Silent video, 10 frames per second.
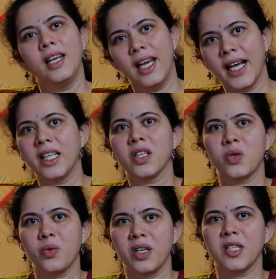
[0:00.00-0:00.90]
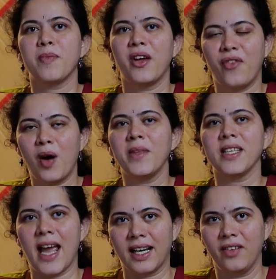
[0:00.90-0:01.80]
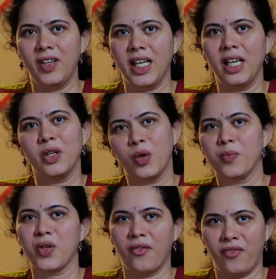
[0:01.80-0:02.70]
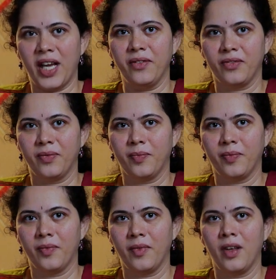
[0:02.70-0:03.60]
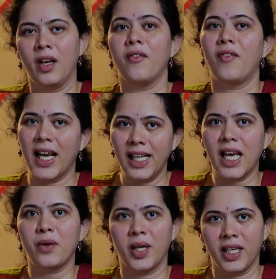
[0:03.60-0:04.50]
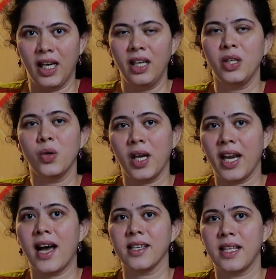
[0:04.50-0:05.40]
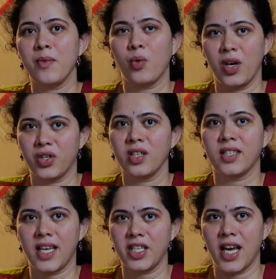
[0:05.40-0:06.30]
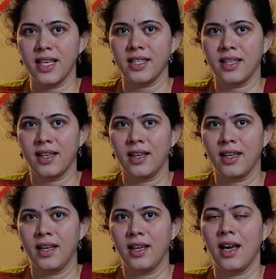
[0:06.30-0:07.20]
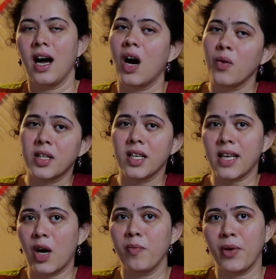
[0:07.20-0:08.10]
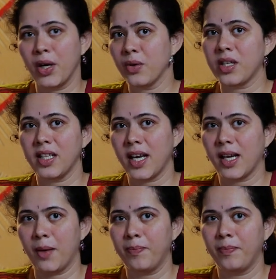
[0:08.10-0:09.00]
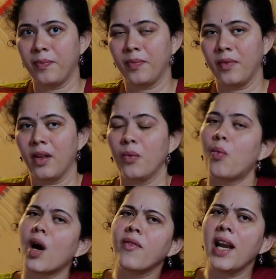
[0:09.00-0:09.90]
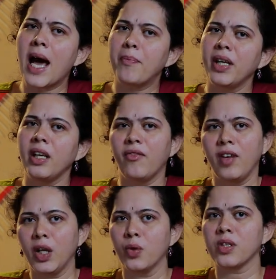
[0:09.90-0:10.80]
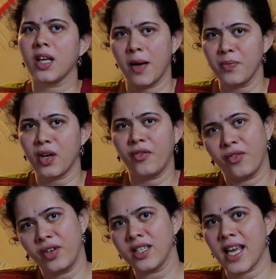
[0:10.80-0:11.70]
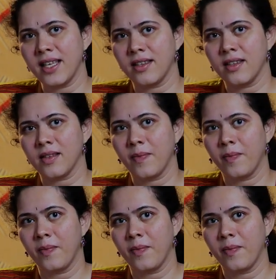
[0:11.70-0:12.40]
Let the students perform this activity in groups of 5. While they are working, you can ask them questions such as, how is the sound produced in the cup? What will happen if we use cups of different sizes?